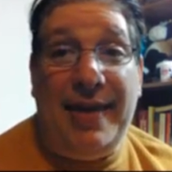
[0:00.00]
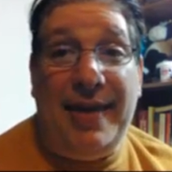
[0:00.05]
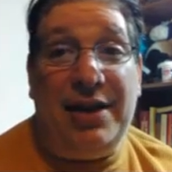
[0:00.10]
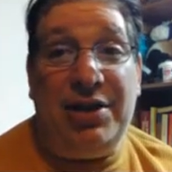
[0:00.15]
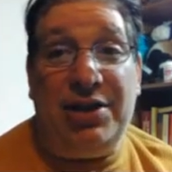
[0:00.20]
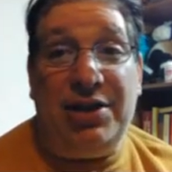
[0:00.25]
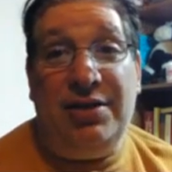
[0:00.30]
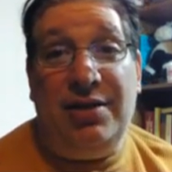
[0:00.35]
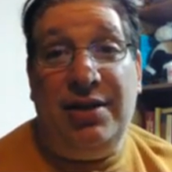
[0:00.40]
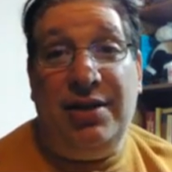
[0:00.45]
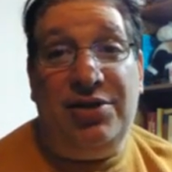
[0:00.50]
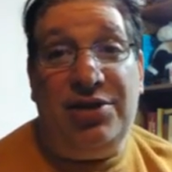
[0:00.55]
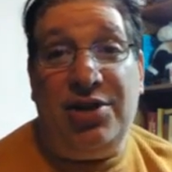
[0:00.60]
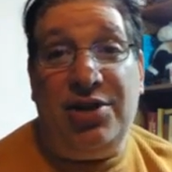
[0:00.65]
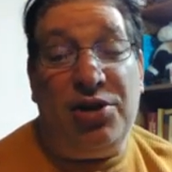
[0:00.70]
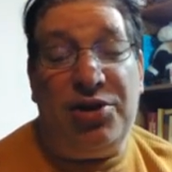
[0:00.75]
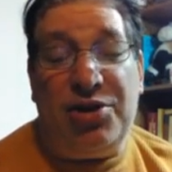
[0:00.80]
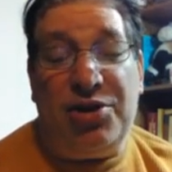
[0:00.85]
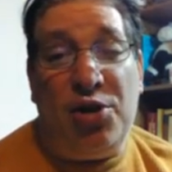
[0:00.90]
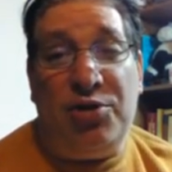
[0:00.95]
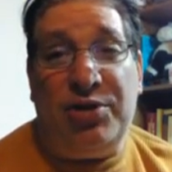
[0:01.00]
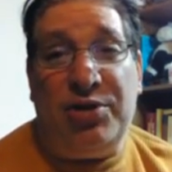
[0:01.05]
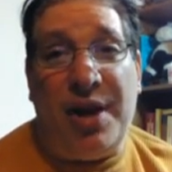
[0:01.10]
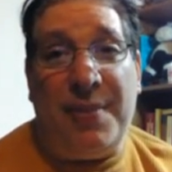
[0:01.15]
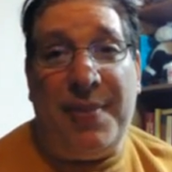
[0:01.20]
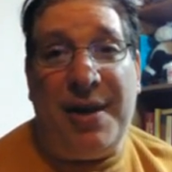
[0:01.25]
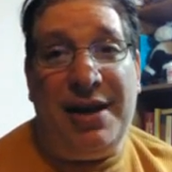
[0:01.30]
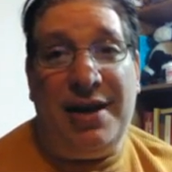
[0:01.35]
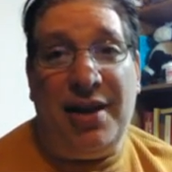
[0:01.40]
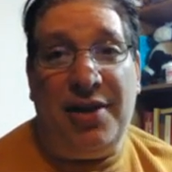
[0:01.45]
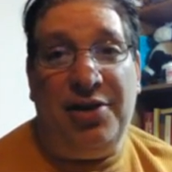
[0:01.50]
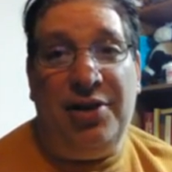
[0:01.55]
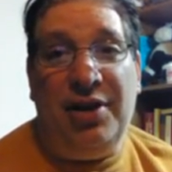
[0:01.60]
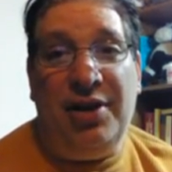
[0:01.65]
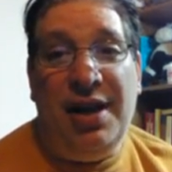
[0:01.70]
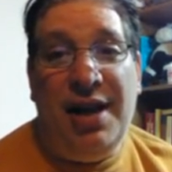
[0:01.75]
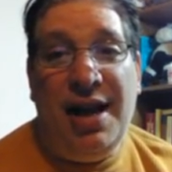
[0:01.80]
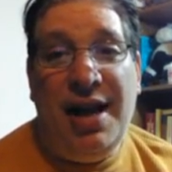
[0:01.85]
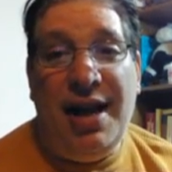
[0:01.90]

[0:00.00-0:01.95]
He shows up at another